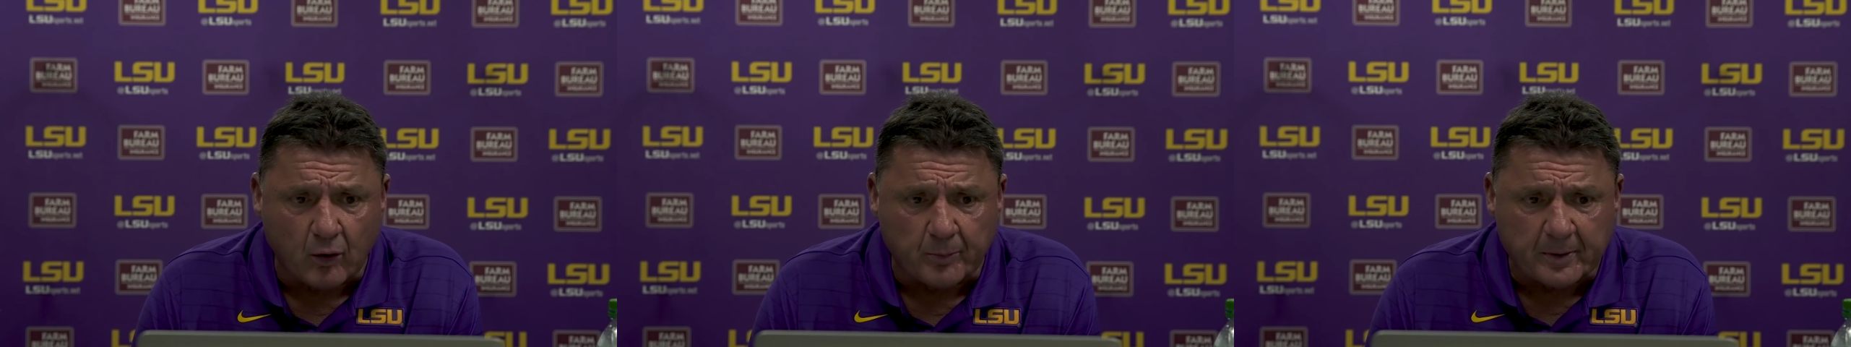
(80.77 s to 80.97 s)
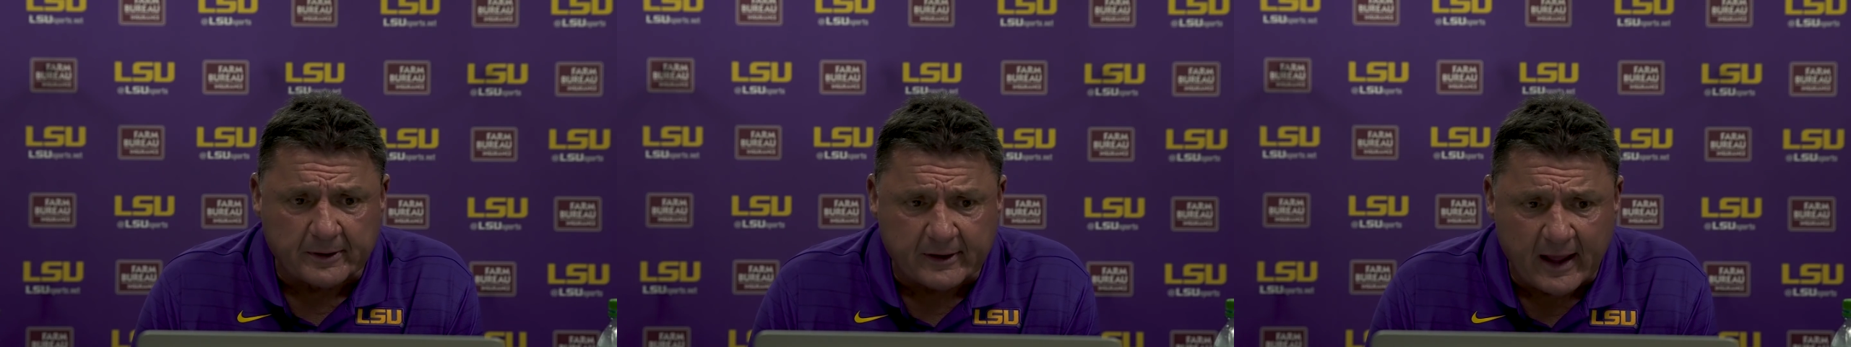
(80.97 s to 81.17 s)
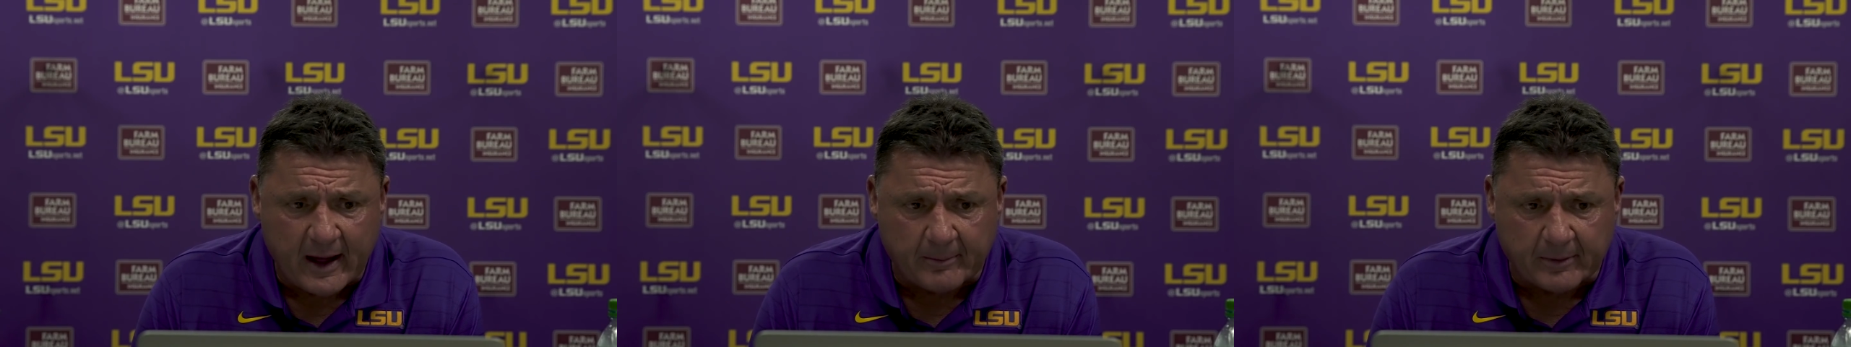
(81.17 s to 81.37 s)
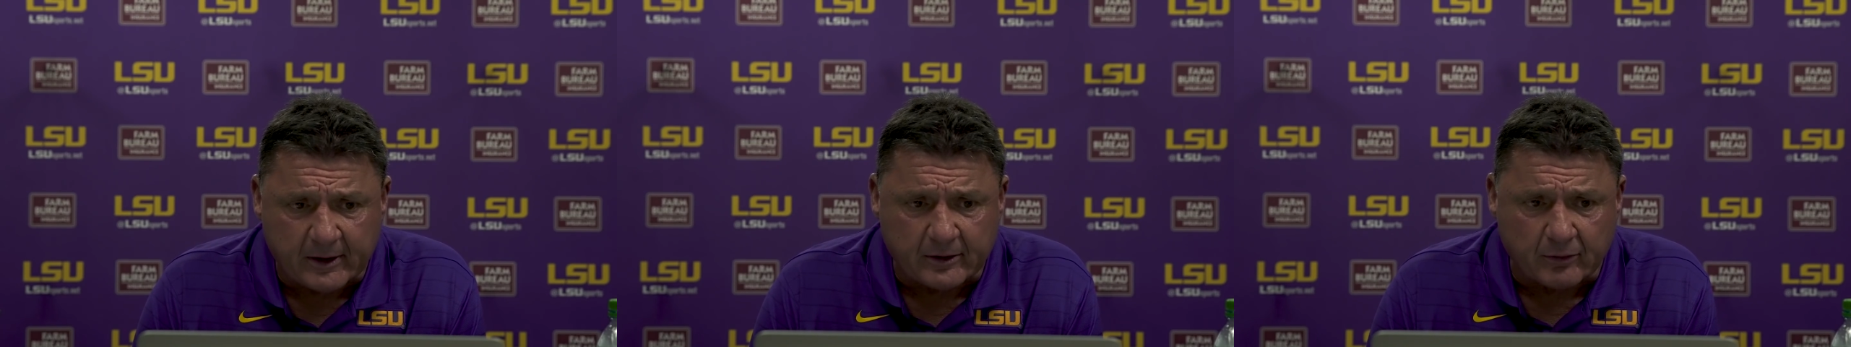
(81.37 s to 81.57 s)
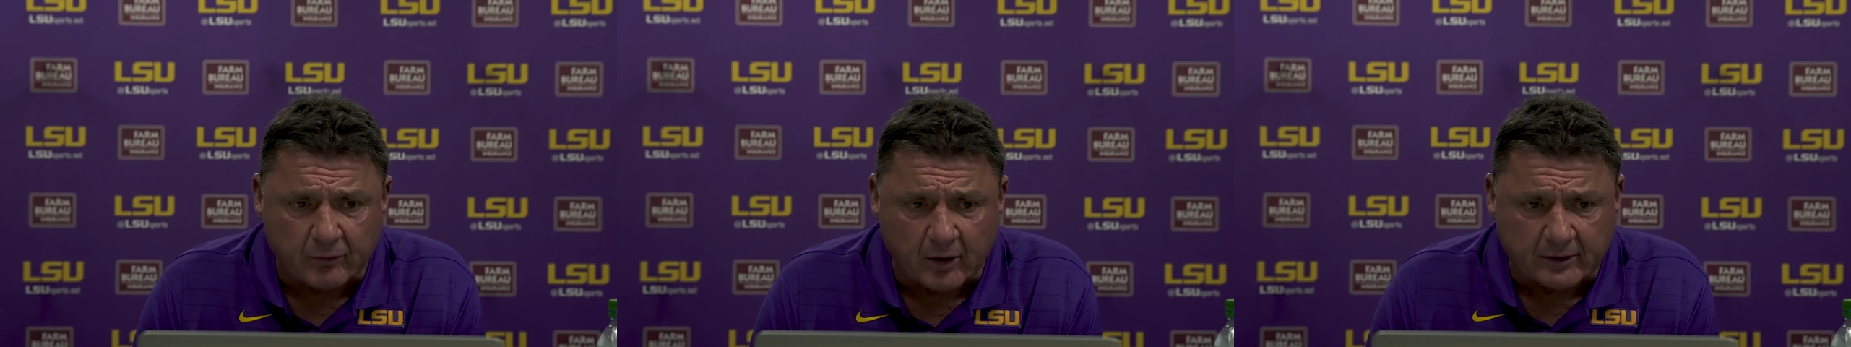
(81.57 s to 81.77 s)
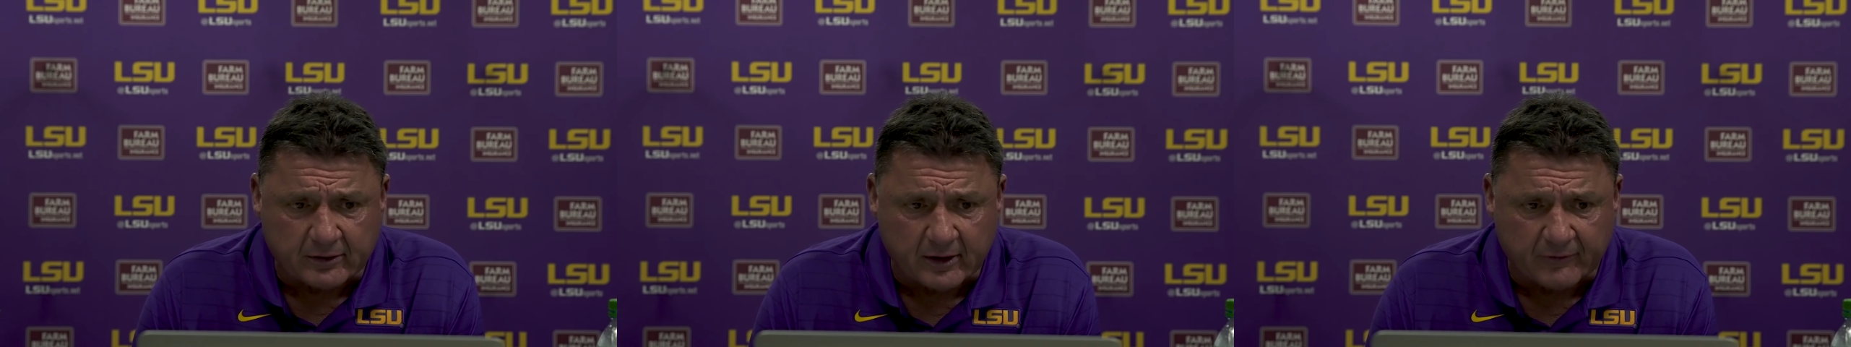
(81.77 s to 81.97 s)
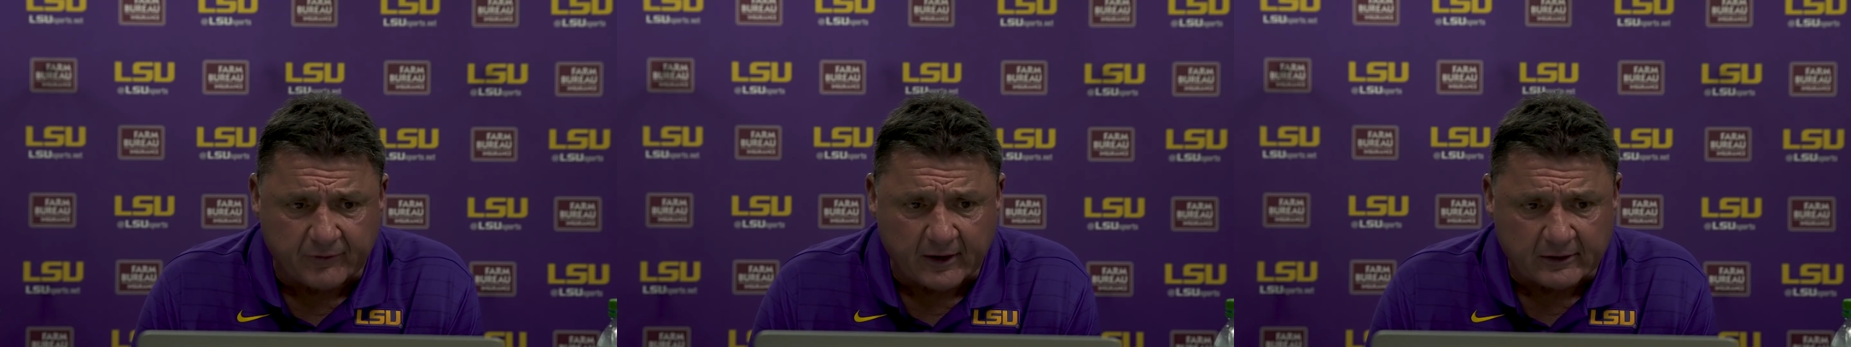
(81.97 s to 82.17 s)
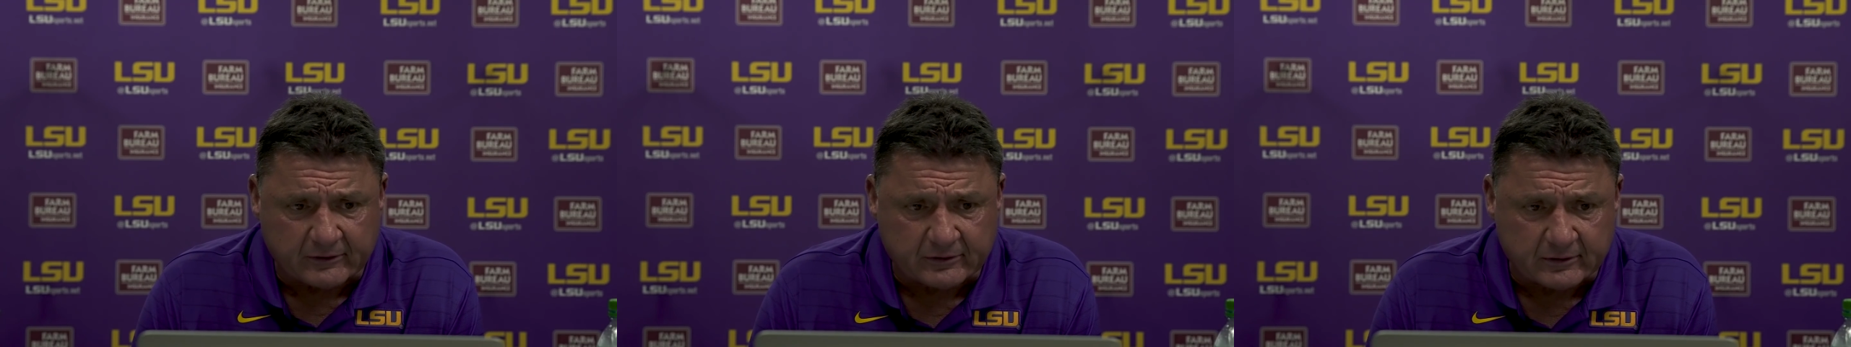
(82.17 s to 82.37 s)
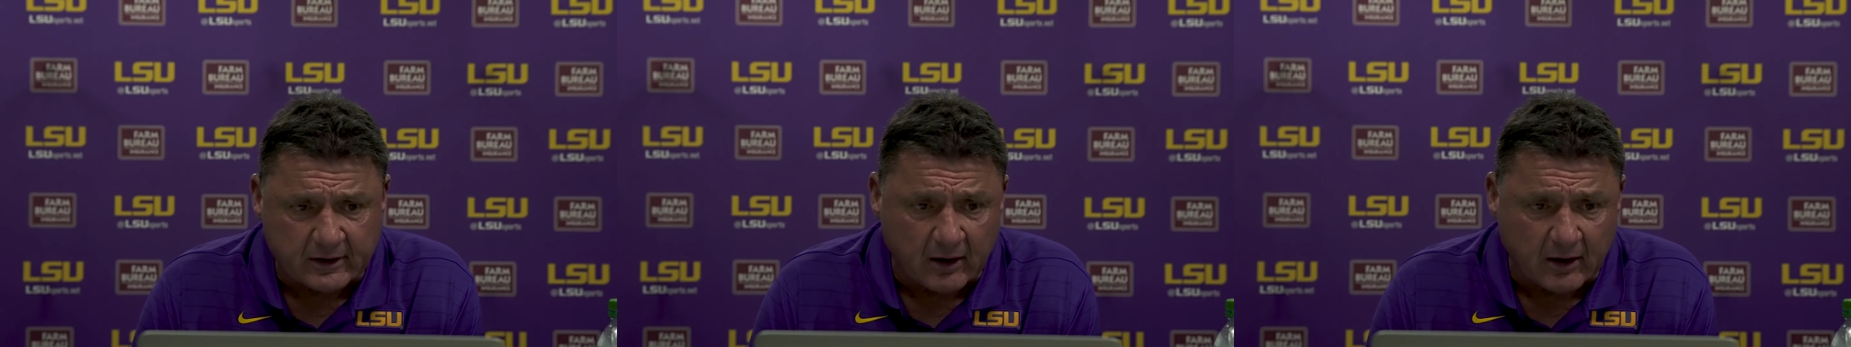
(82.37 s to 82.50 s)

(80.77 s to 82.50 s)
open gap in the run defense.